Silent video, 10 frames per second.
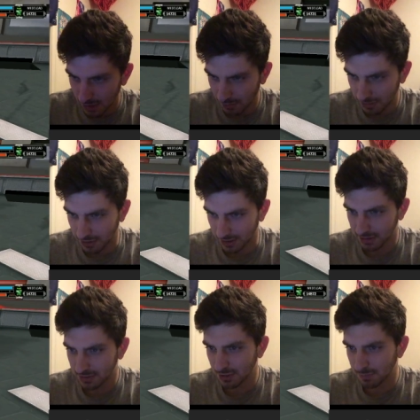What do you think?
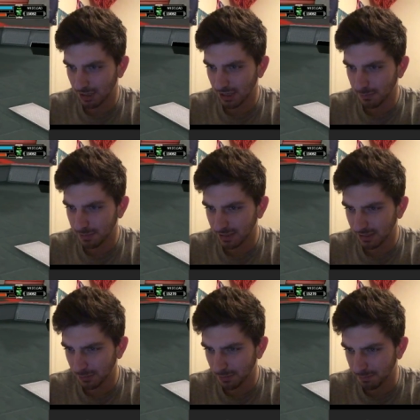Could Bronco be a
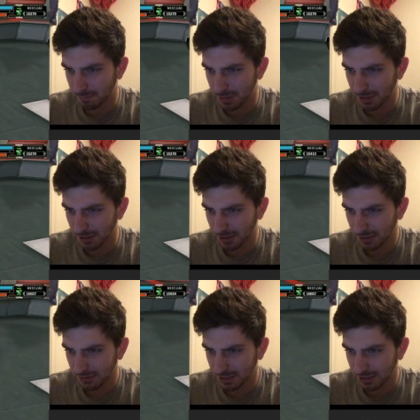little bit bigger? I
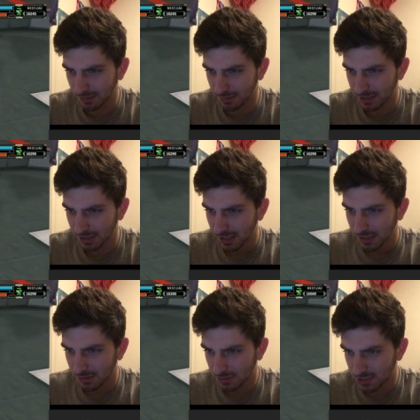don't know. I mean,
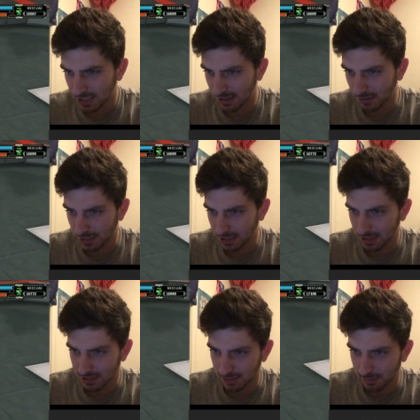those side. Oh god,
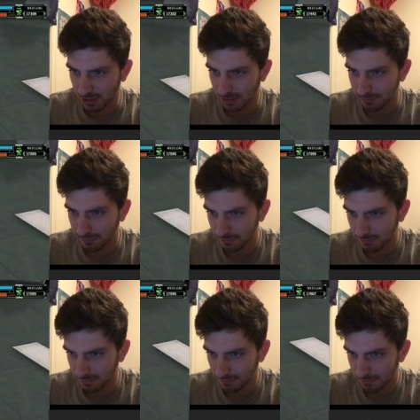that's coming off.
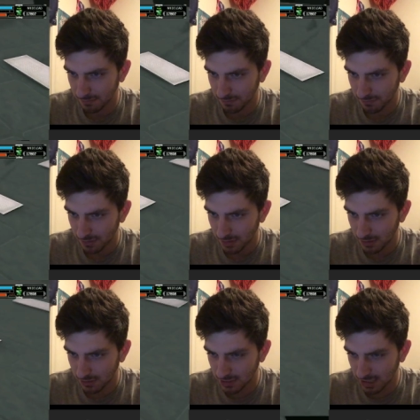
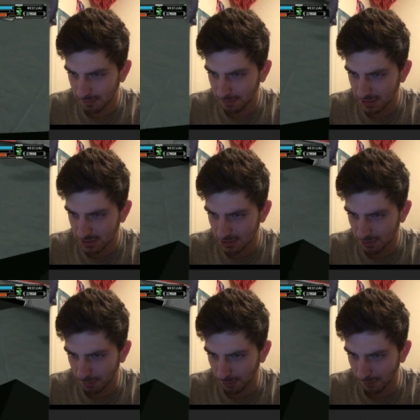Those side pieces
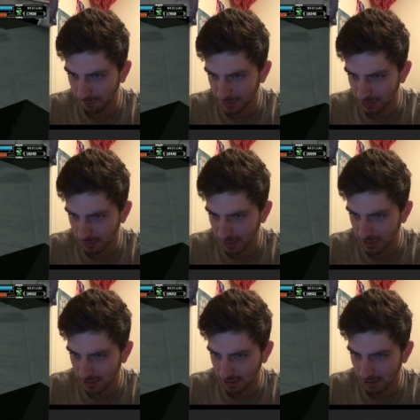are perfect the way
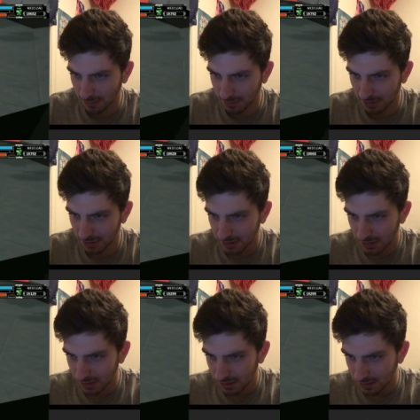they are, but
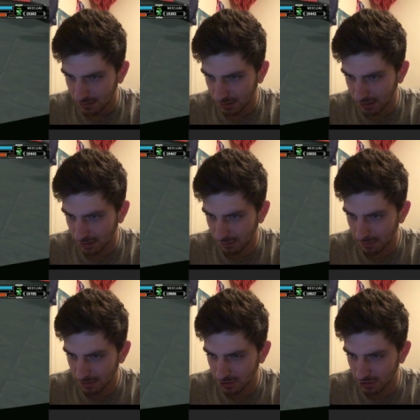I don't know,
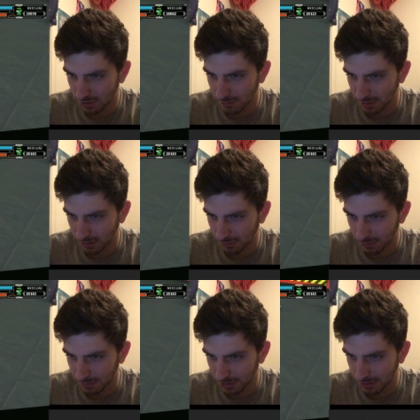maybe it could have been a little
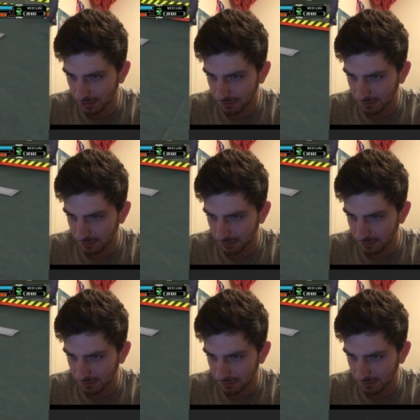bit bigger.